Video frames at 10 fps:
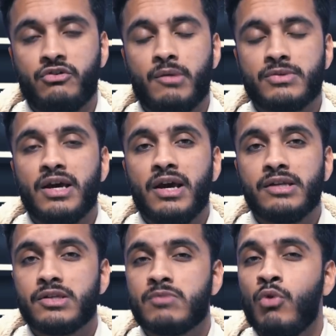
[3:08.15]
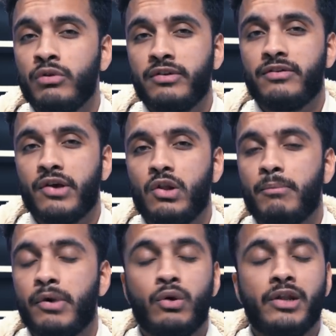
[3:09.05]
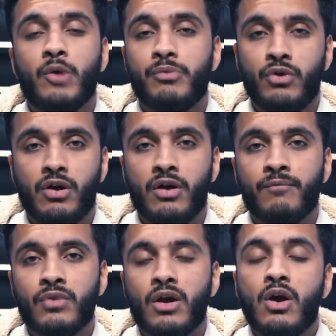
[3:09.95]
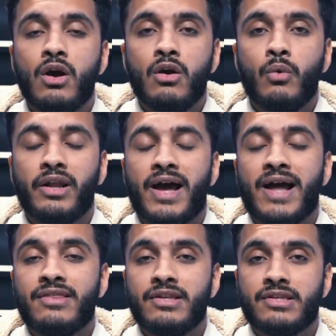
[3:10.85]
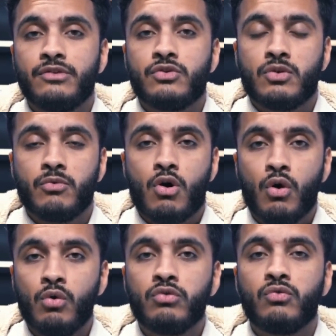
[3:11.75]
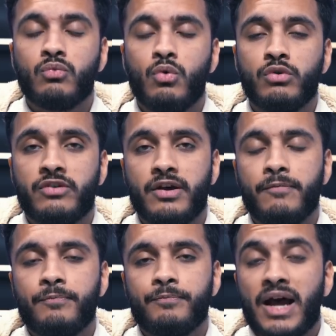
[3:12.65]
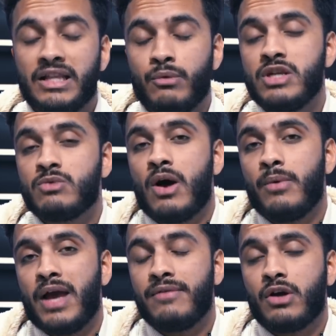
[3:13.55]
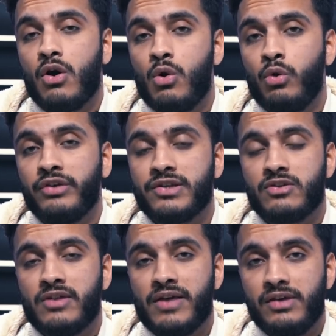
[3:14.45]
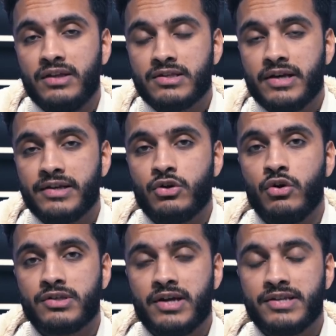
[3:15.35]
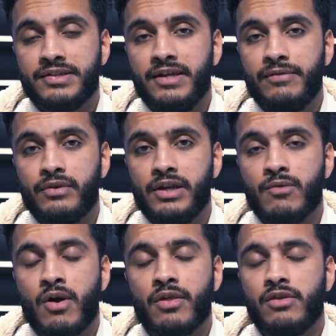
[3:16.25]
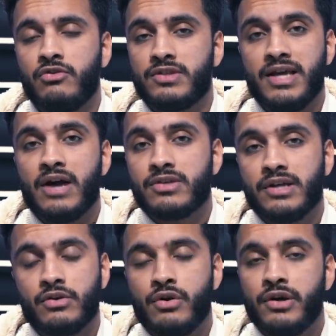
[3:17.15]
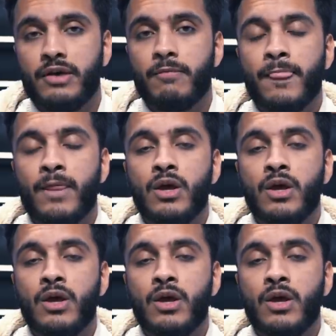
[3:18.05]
chips. It's a small detail, but it will help you a lot. We're going to add this into some cold water, and the reason why we have it cold is so that the inside cooks nice and evenly rather than just the outside cooking.